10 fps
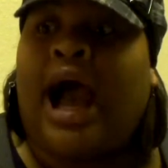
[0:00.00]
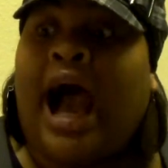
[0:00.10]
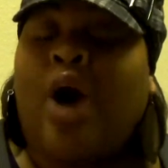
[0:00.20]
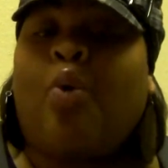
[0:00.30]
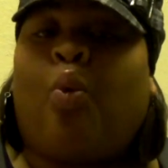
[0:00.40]

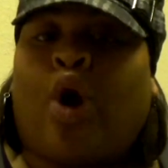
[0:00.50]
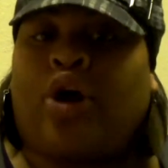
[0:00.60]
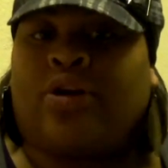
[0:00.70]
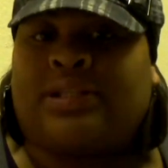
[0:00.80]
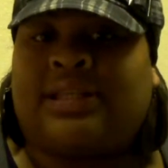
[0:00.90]
I
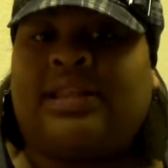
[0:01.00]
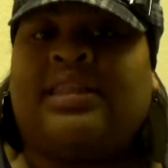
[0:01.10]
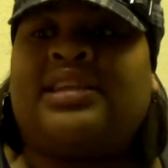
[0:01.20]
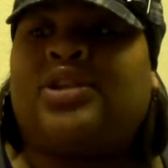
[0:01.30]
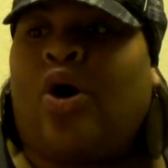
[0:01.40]
worked
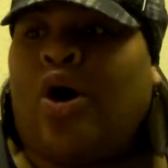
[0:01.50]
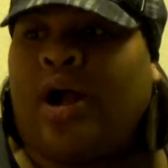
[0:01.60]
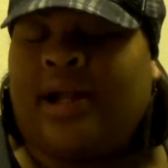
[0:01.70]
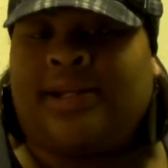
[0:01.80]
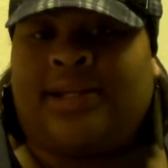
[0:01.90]
this
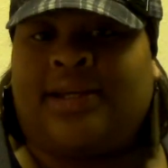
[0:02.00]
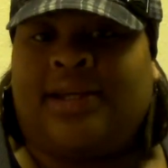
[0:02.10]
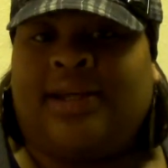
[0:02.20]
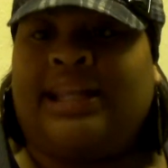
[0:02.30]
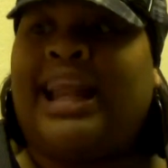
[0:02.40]
hard.
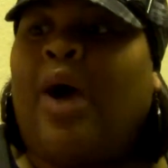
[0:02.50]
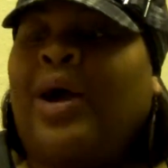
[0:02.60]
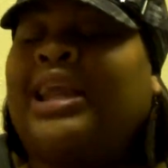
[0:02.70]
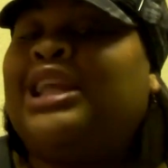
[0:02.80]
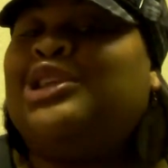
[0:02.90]
Now
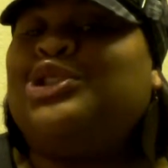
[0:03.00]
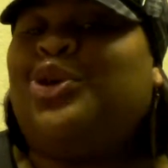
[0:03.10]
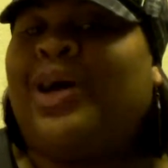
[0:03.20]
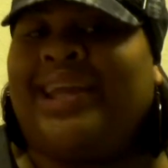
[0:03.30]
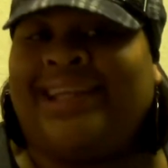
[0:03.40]
I can
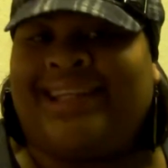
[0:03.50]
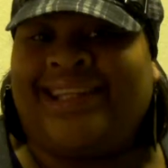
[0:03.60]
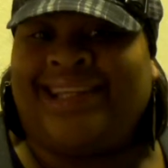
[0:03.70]
enjoy it.